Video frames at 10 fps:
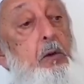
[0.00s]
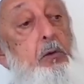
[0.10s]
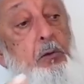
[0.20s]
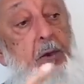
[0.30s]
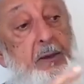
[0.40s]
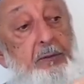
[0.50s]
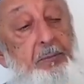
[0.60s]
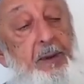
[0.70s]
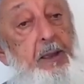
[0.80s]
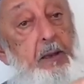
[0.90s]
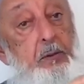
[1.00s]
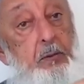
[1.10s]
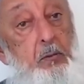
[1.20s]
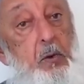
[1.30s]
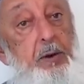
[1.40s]
to explain
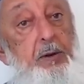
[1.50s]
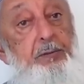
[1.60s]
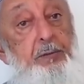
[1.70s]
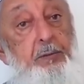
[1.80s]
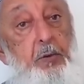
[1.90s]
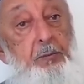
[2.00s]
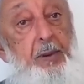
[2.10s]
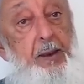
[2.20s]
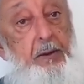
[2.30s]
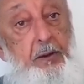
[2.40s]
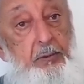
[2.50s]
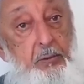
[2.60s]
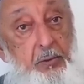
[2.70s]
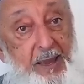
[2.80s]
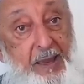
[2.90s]
to one of his companions
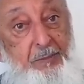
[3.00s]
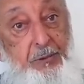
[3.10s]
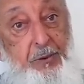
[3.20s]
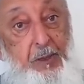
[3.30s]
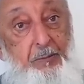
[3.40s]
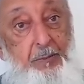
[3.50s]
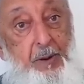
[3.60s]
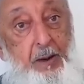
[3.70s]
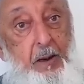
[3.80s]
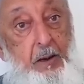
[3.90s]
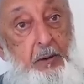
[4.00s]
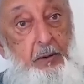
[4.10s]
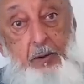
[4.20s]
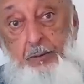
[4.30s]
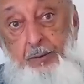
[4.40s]
who came to him,
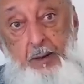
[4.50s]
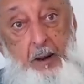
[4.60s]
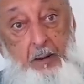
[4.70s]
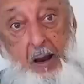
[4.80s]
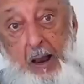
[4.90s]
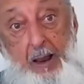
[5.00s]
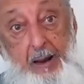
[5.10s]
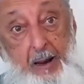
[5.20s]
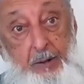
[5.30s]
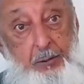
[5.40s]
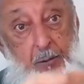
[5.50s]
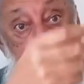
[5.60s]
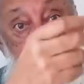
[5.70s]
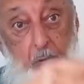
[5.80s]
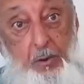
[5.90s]
said, I took
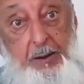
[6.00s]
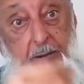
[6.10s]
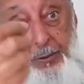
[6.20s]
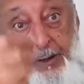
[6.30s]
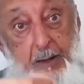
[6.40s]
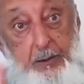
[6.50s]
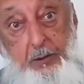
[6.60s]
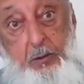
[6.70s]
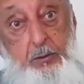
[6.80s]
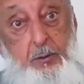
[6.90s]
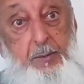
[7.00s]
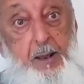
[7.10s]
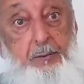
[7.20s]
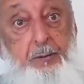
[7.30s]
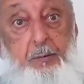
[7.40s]
out the white thread, I took out the
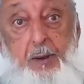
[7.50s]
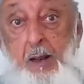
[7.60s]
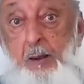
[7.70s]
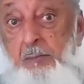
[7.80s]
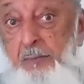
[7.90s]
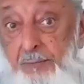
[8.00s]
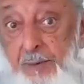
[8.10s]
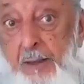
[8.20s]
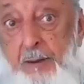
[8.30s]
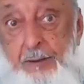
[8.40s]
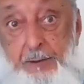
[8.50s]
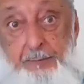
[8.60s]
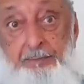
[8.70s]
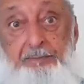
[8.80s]
black thread, but I have difficulty.